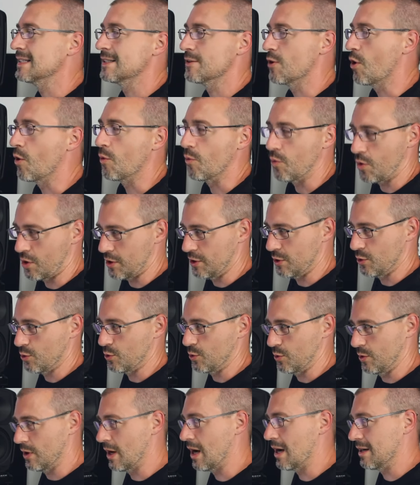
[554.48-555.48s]
not what
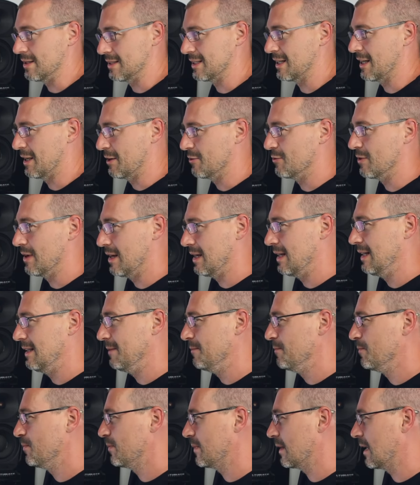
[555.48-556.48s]
you're asking,
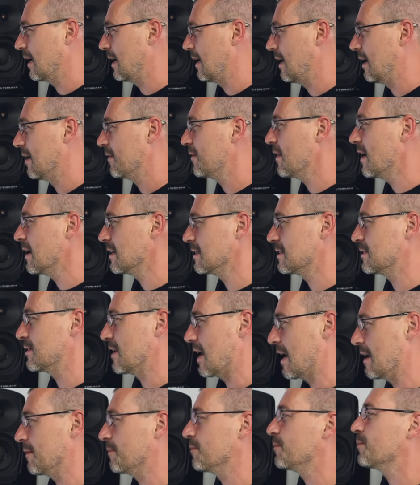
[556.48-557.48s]
really. Thanks,
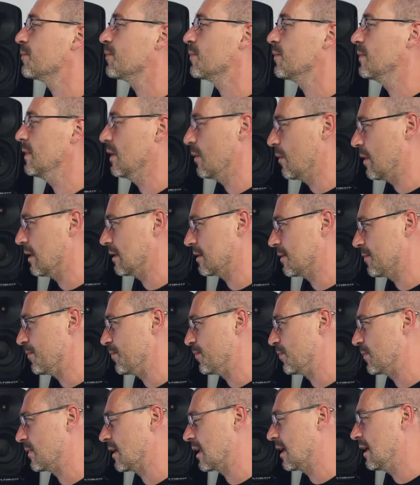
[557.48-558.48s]
Jack. You're
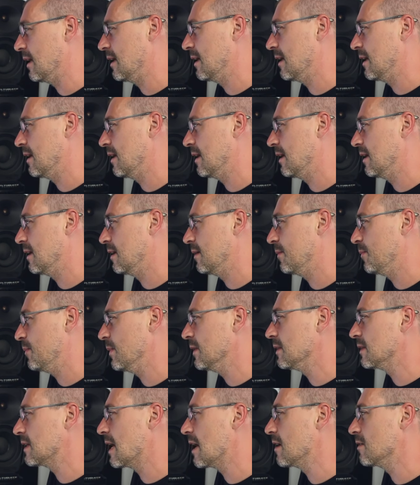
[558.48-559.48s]
welcome.
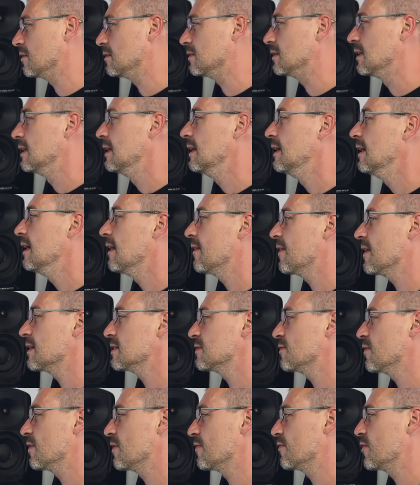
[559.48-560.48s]
Bill Carroll,
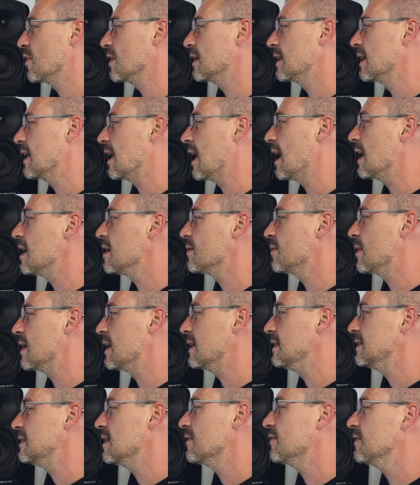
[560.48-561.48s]
thanks for the Friday
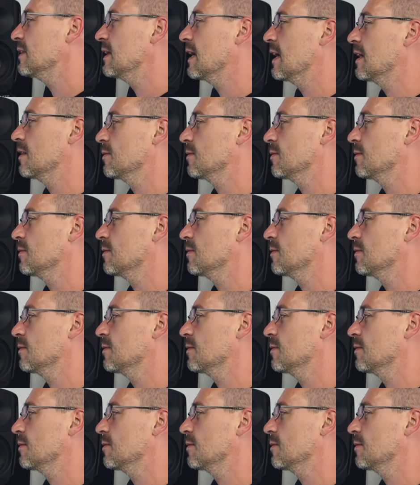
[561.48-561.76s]
AMA. Definitely